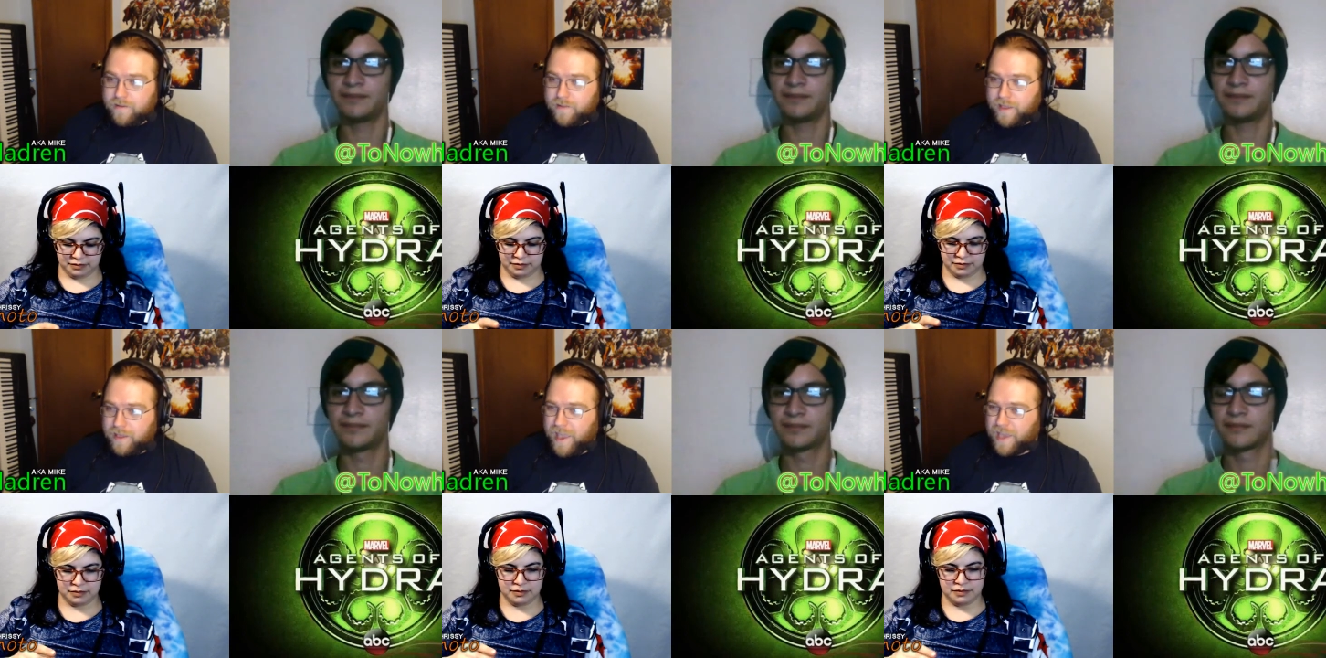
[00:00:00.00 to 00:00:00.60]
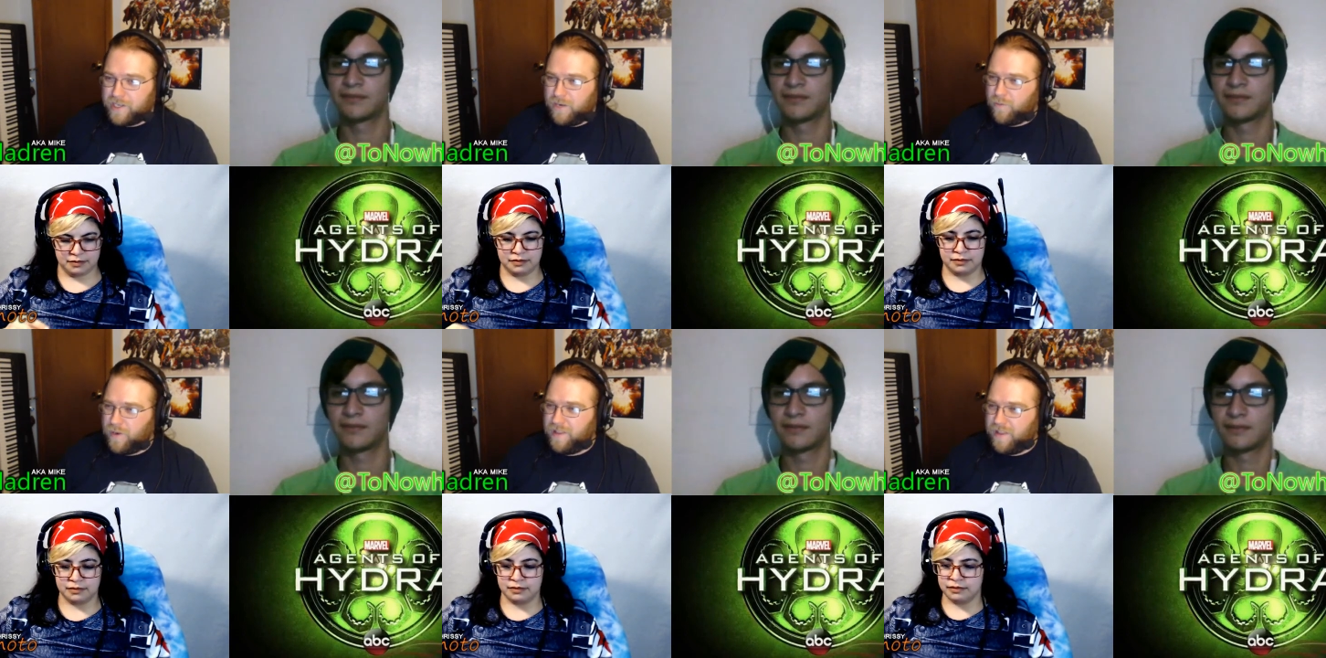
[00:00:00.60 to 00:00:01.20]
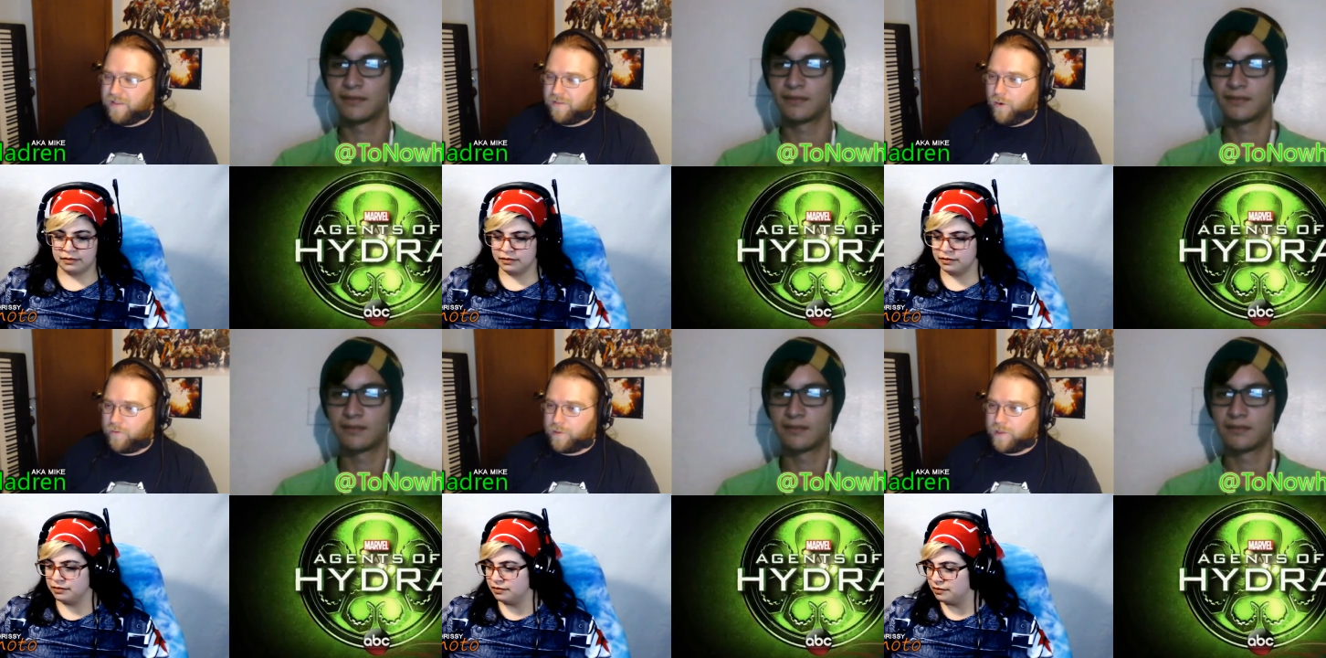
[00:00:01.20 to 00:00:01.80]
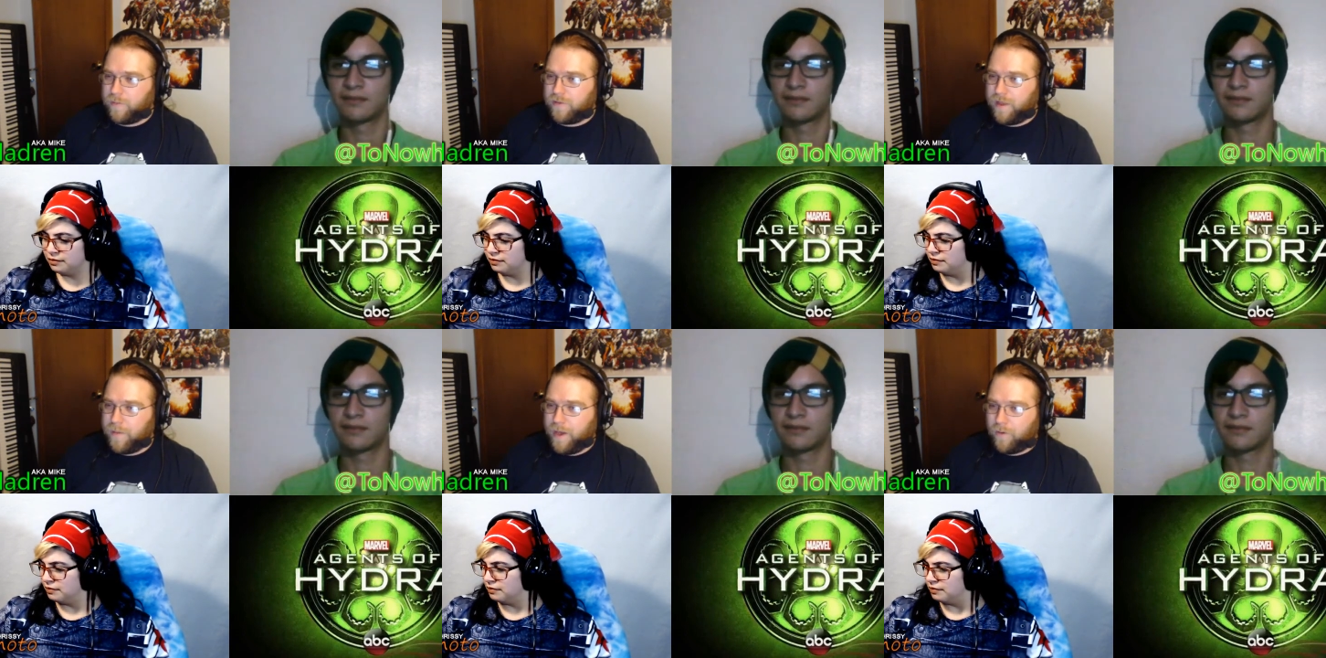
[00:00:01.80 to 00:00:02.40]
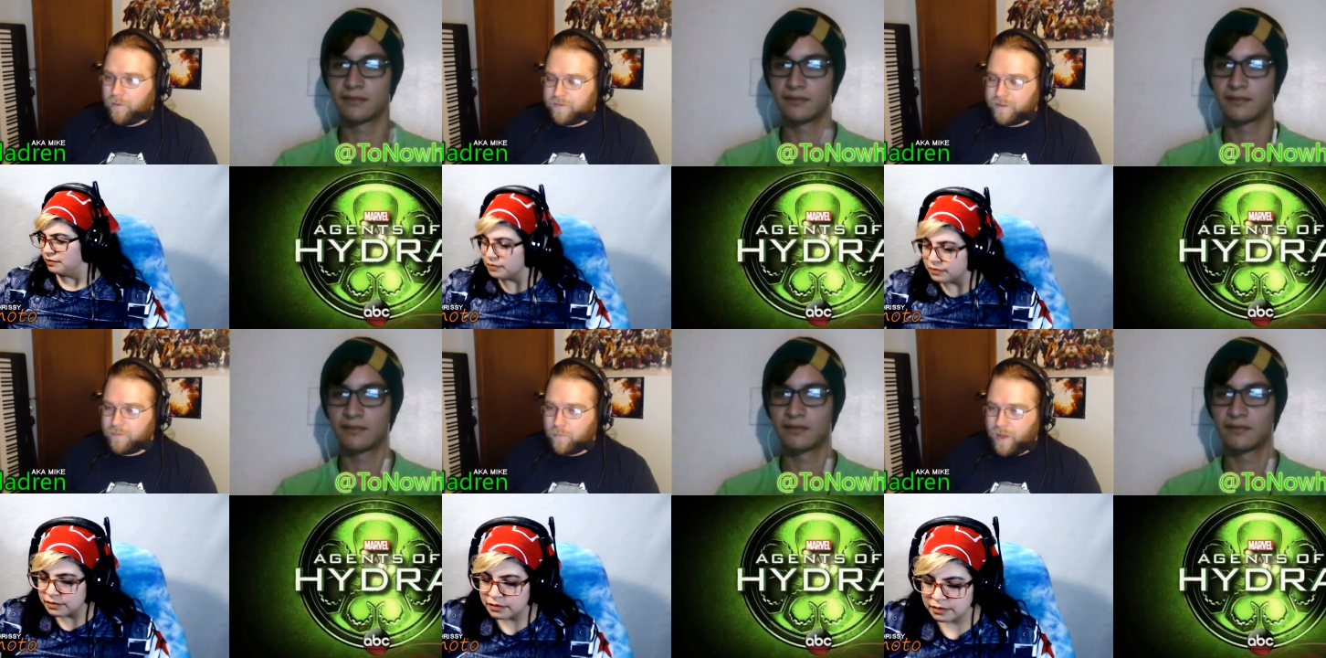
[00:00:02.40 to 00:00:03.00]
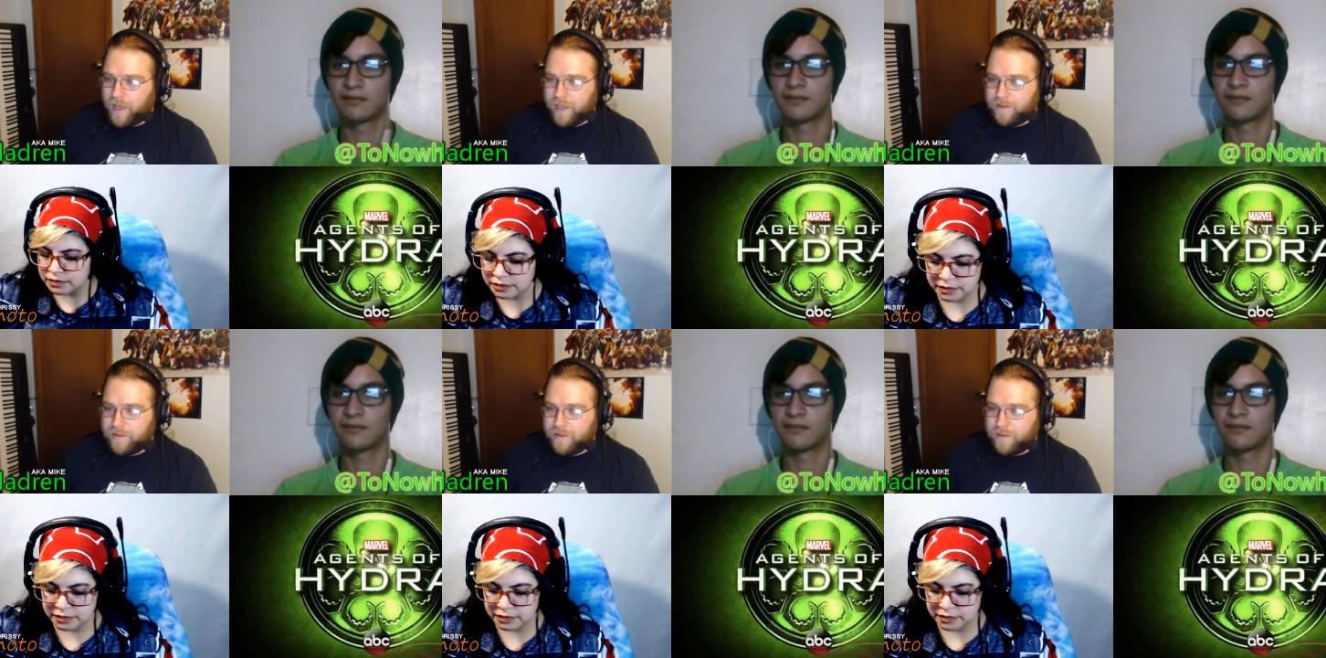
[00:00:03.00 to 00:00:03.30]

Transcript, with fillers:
Speaker 1: like, yeah, she really is overly upset about all of this. Why?